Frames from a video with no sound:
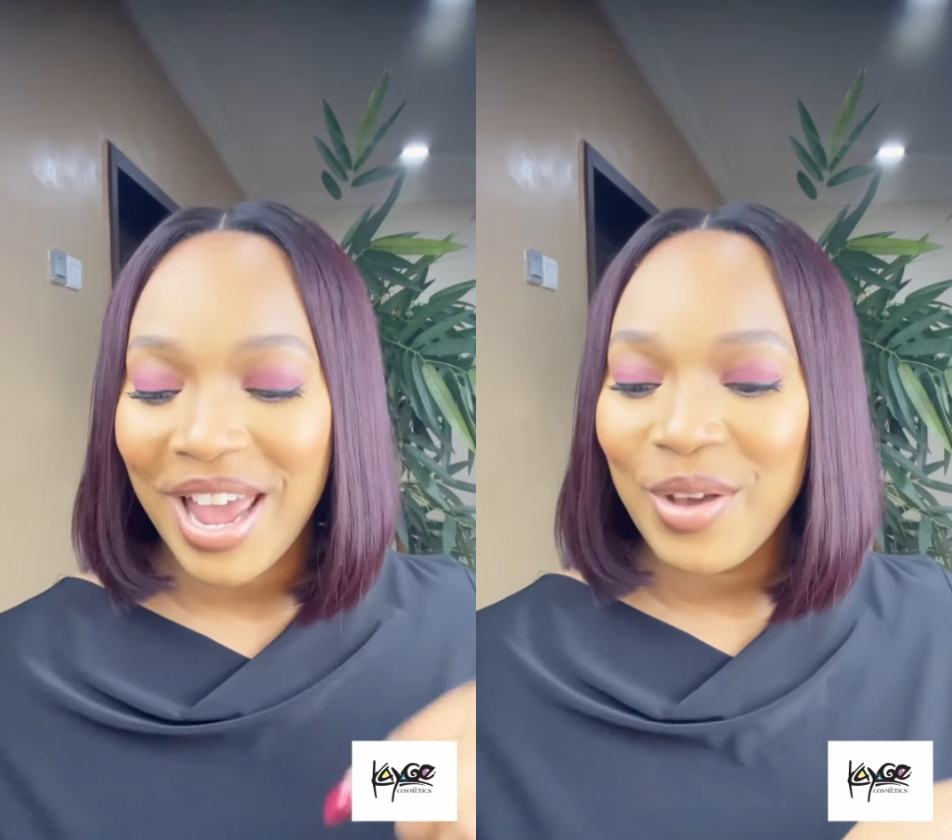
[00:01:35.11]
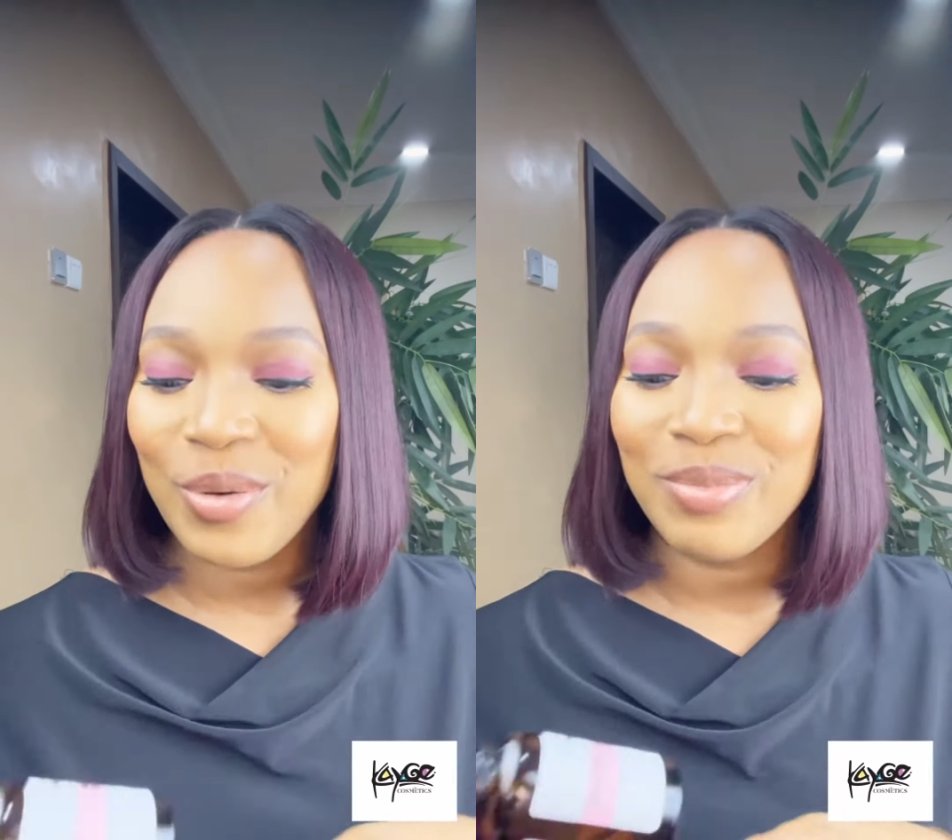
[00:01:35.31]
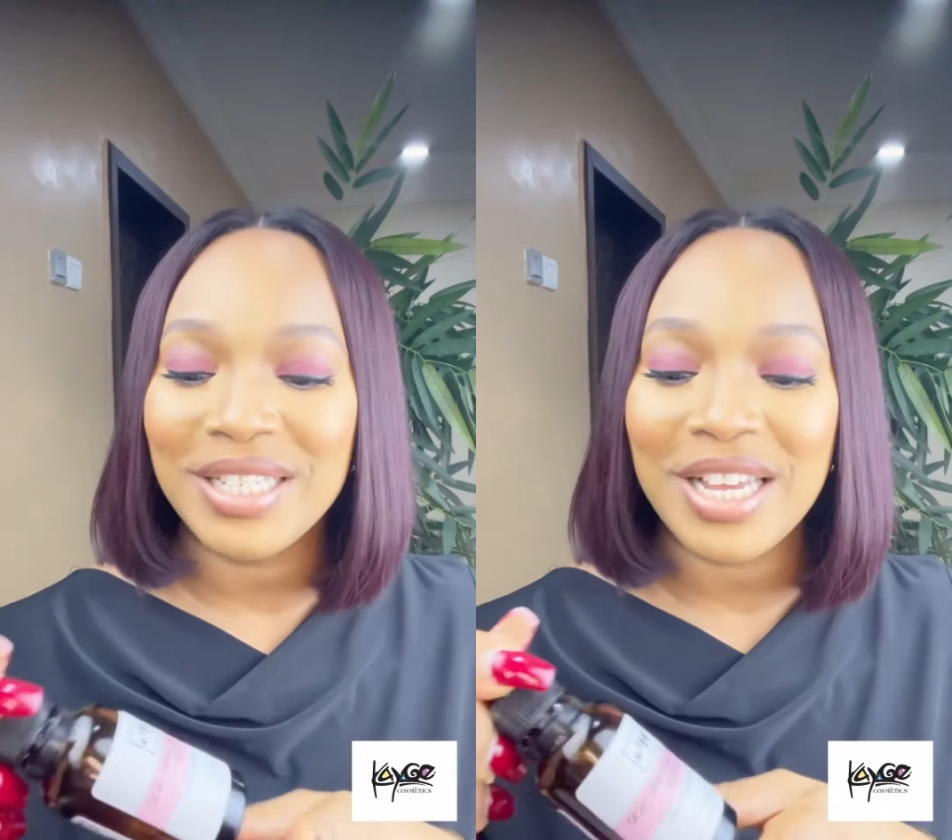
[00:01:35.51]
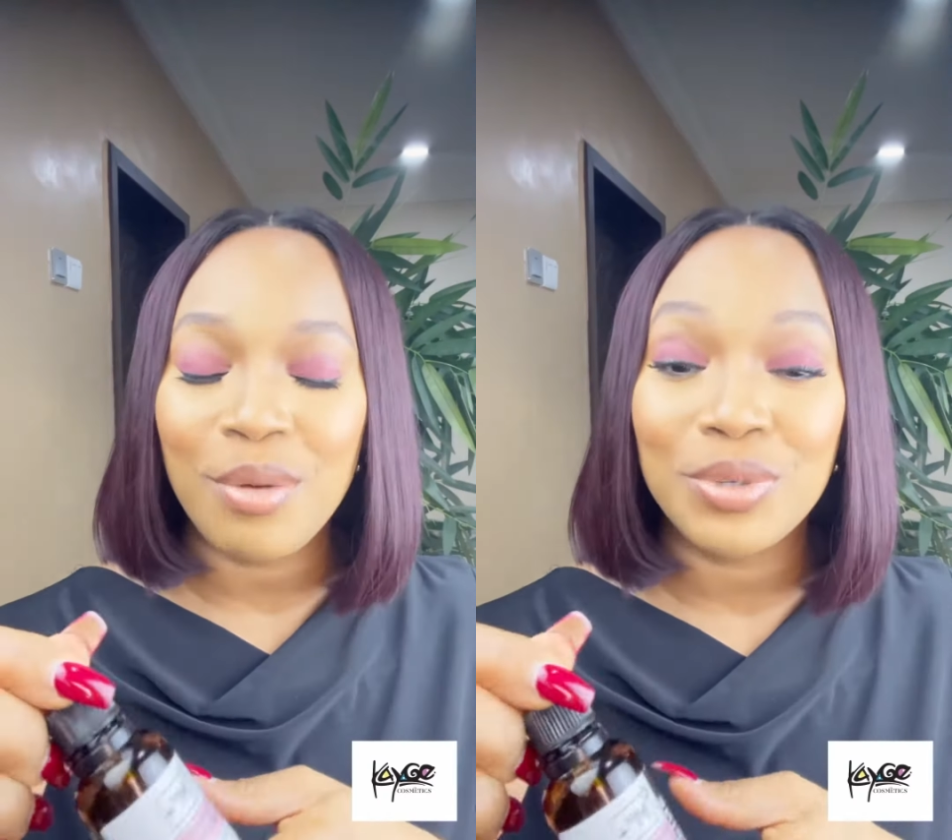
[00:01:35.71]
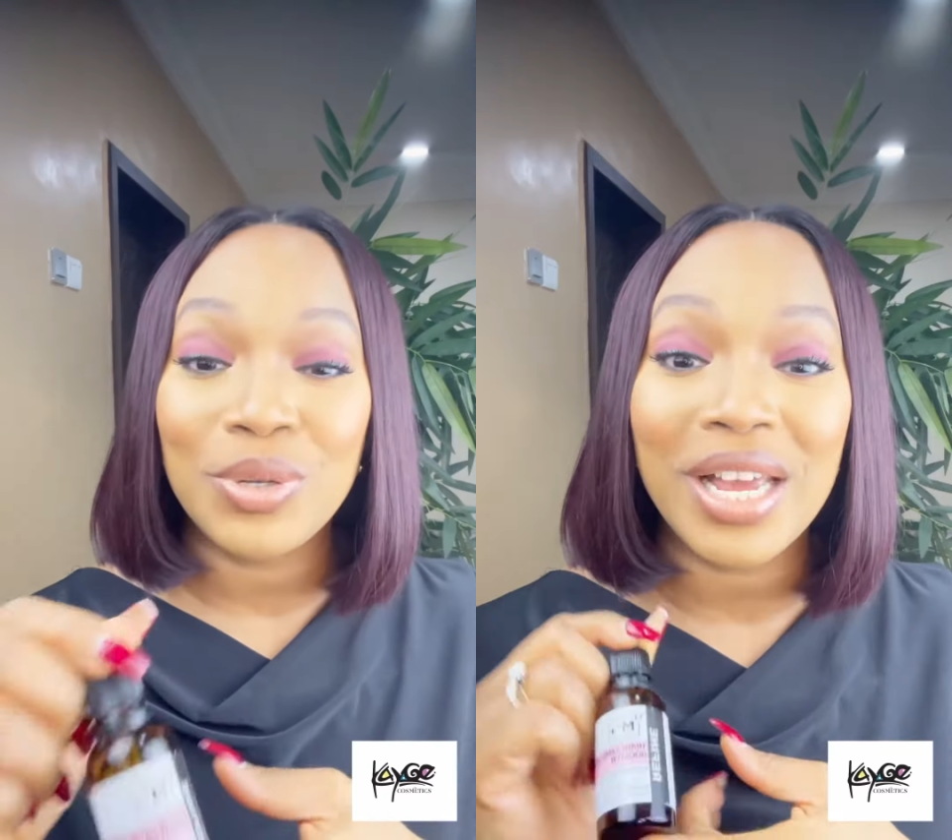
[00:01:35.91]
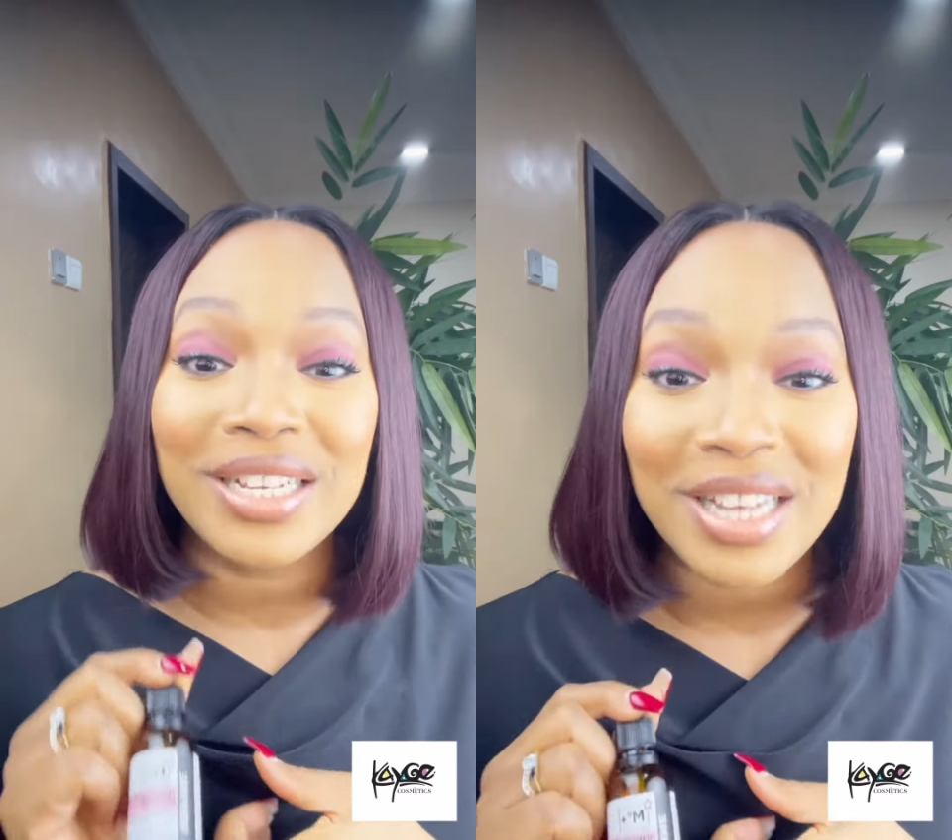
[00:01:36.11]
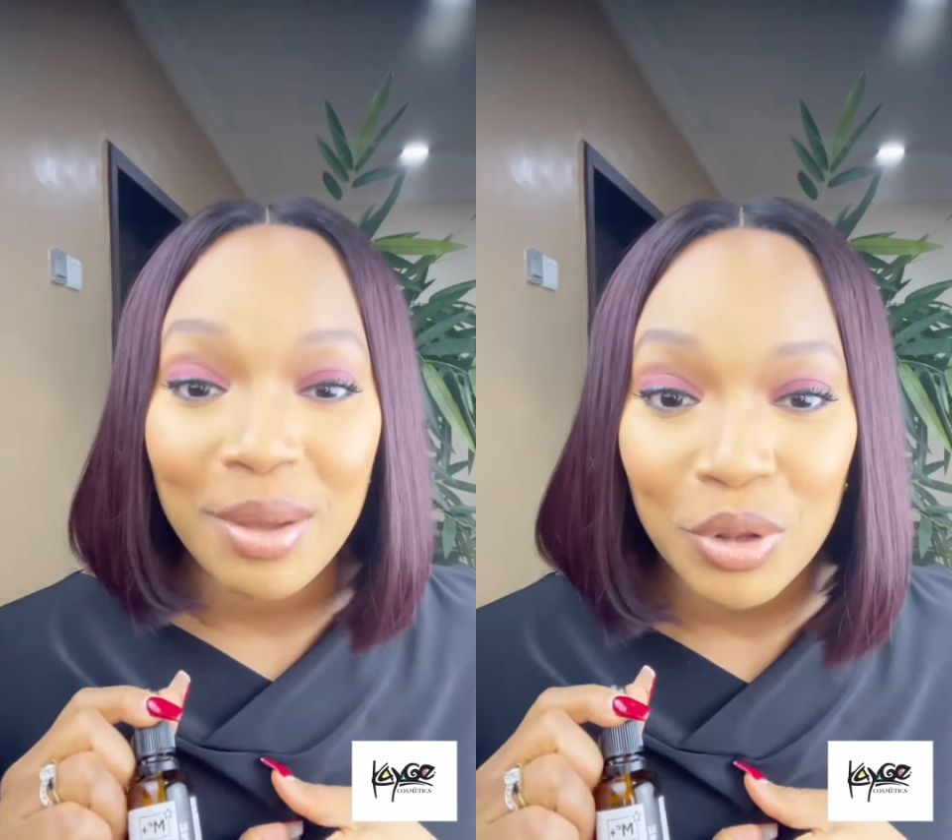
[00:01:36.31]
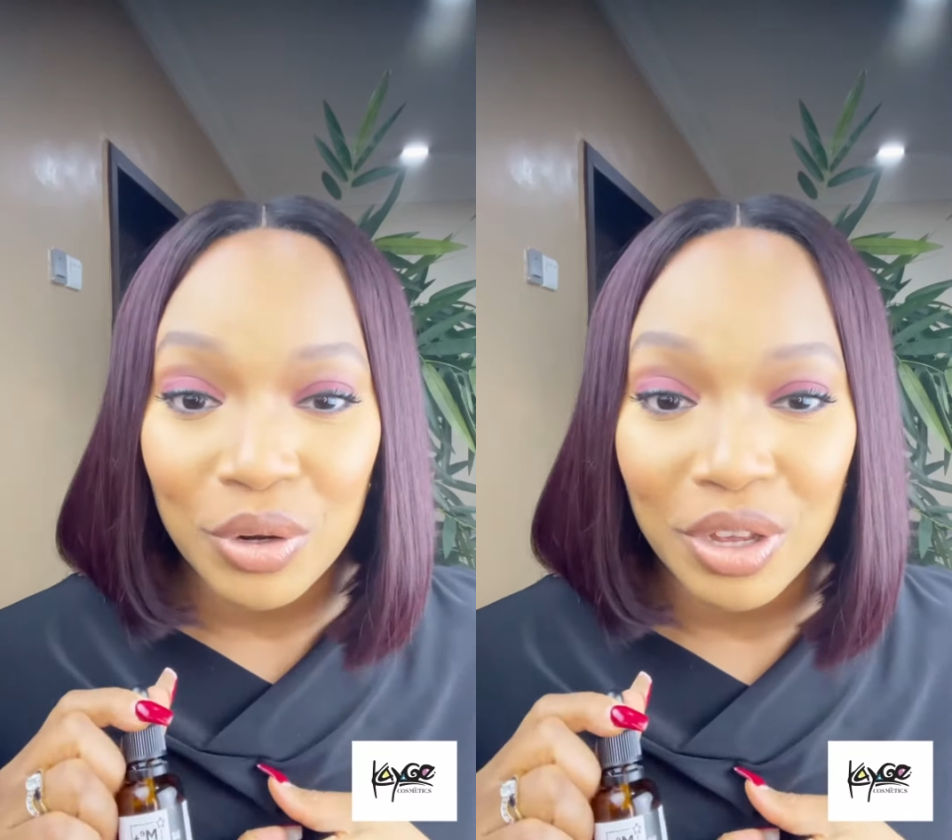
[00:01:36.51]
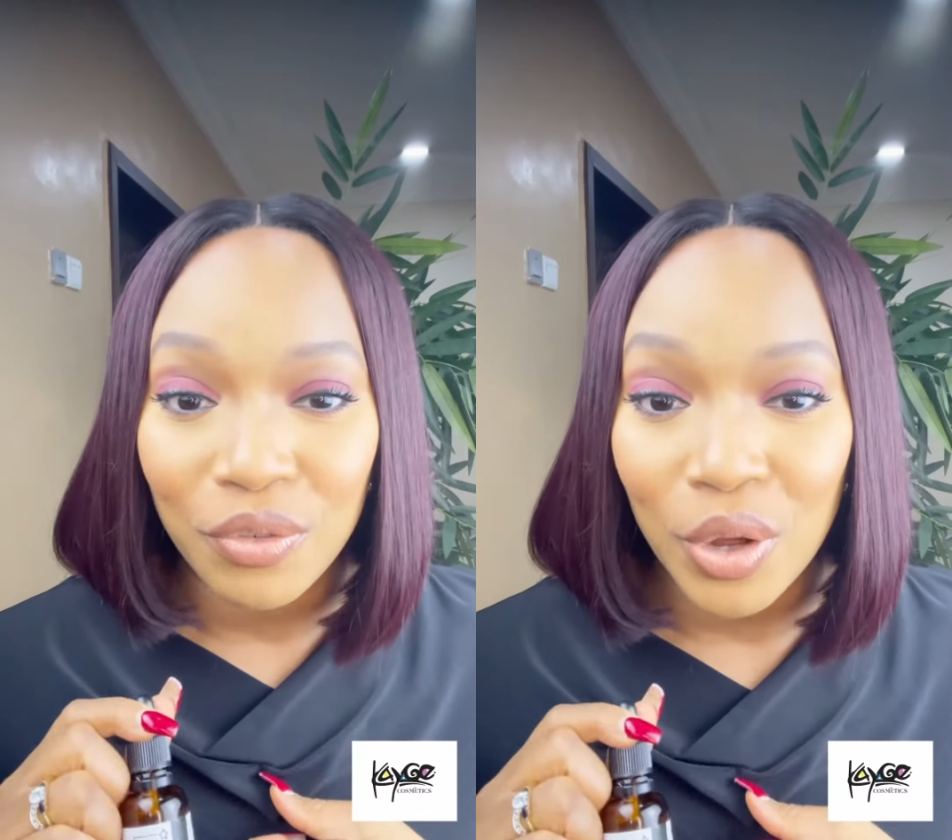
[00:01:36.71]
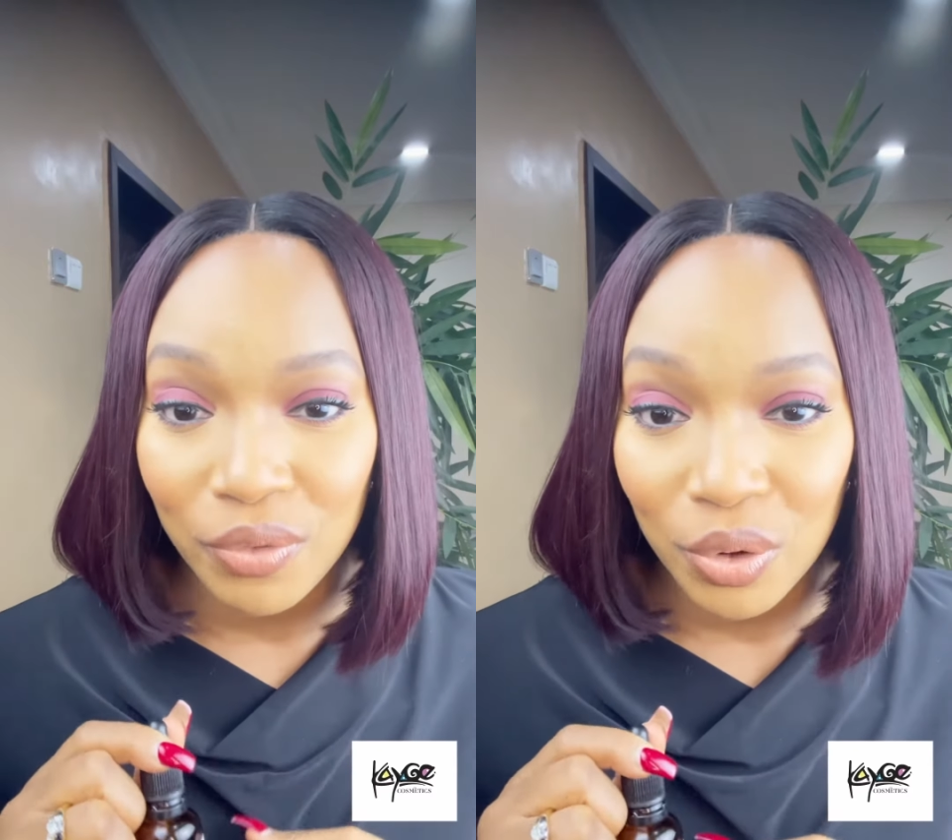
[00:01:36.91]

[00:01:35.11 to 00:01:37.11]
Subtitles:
I hope this helps. So next time you're looking for